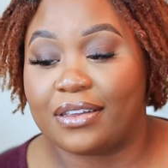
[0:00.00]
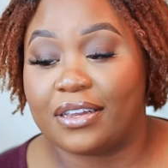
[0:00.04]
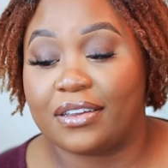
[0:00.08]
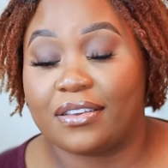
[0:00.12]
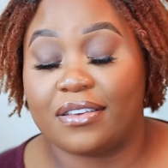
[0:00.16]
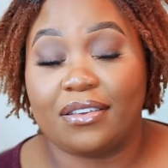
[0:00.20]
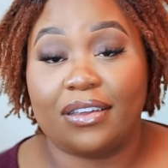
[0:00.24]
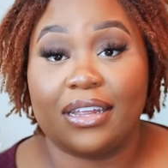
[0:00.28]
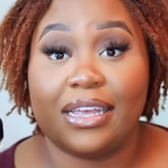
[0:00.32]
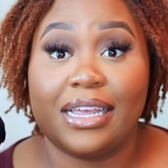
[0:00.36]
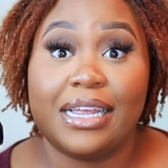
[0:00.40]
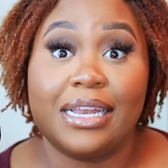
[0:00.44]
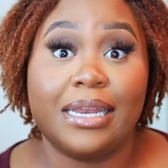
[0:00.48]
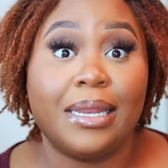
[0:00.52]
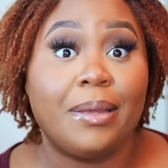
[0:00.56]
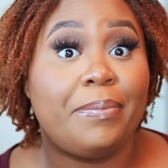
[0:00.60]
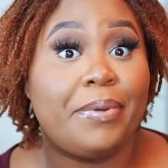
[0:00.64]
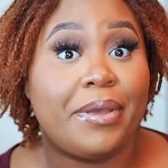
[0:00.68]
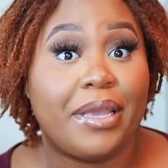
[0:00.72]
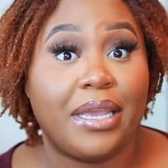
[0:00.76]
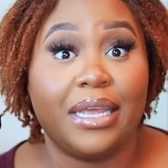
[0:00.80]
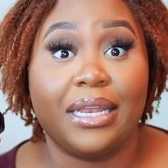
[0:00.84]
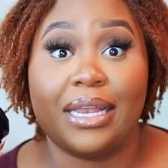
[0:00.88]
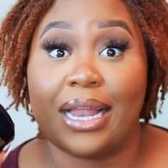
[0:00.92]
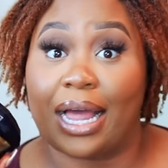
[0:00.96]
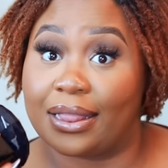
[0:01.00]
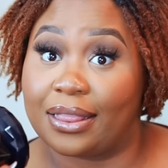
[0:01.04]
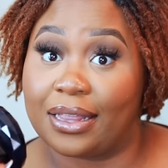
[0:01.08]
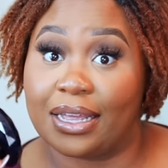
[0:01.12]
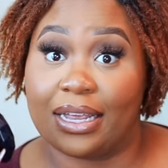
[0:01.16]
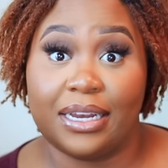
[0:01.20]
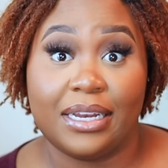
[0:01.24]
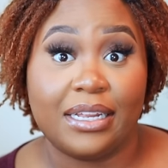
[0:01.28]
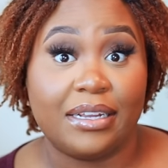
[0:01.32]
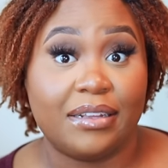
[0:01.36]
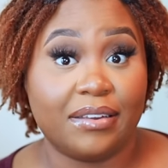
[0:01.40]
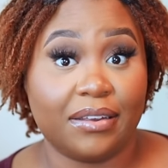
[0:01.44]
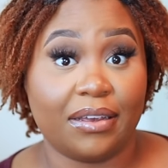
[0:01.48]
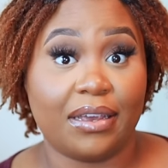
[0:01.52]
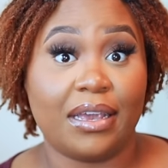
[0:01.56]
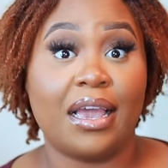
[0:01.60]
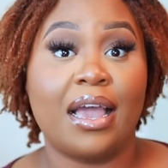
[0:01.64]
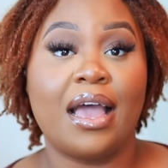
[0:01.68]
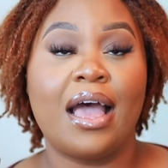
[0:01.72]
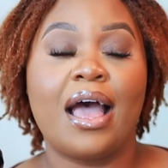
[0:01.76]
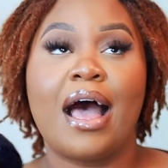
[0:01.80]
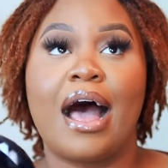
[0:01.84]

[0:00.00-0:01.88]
This is the E D P, not the E D T.